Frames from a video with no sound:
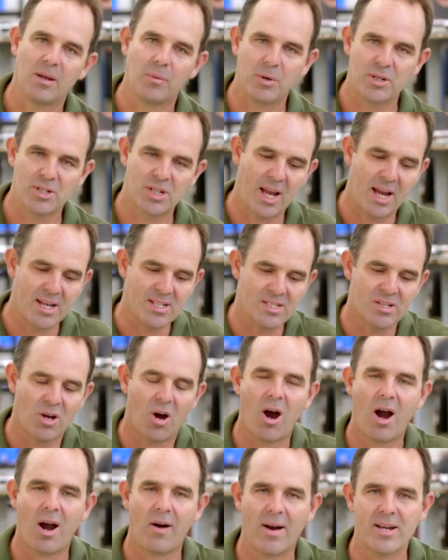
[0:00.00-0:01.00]
in which case the
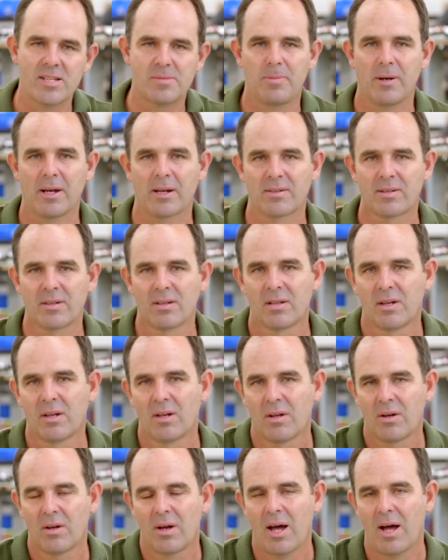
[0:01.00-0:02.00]
higher aspect
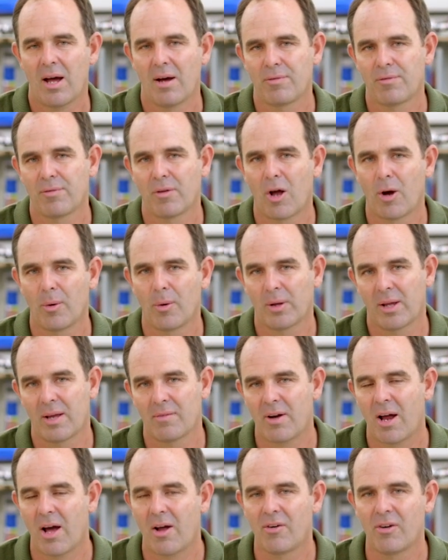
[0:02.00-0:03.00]
flow
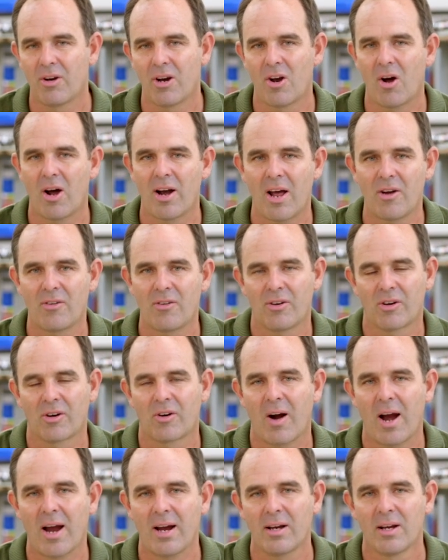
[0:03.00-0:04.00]
1100 or 900 are
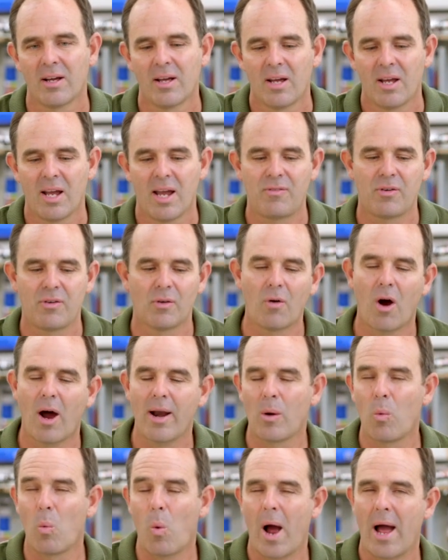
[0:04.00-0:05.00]
great. If you're
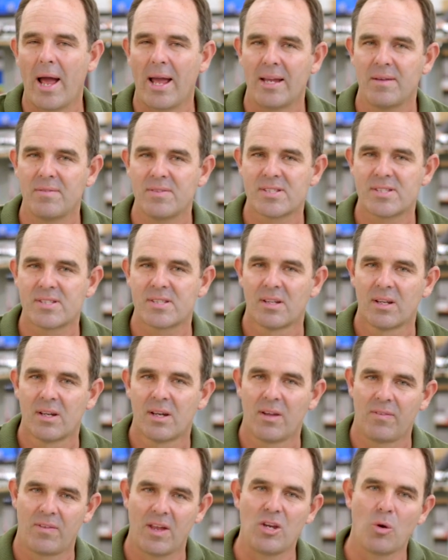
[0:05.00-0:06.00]
riding waves,
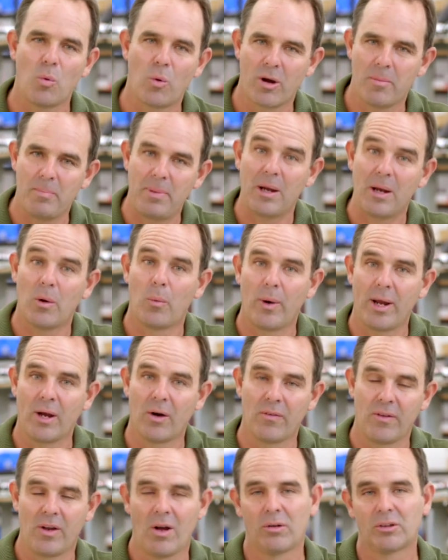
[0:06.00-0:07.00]
then you want a bigger wing
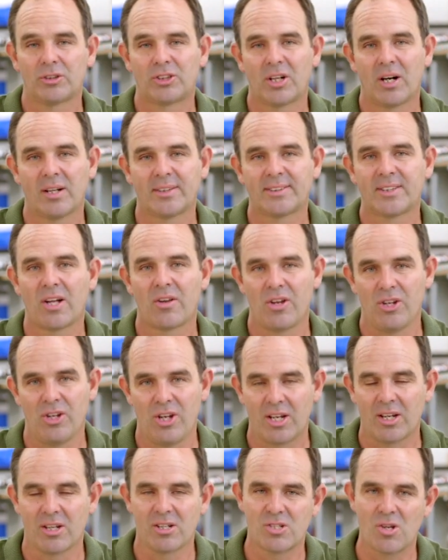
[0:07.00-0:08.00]
on the Ultra so that you
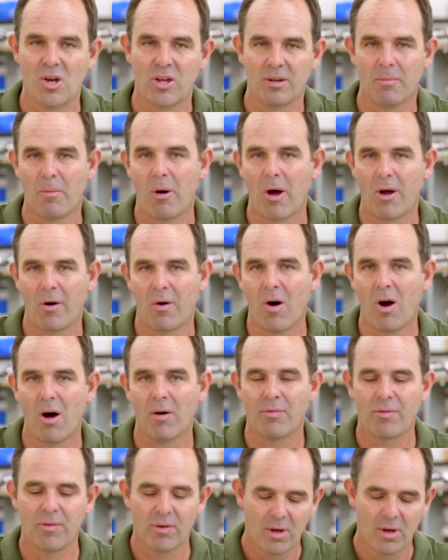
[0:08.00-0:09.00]
can turn the motor off.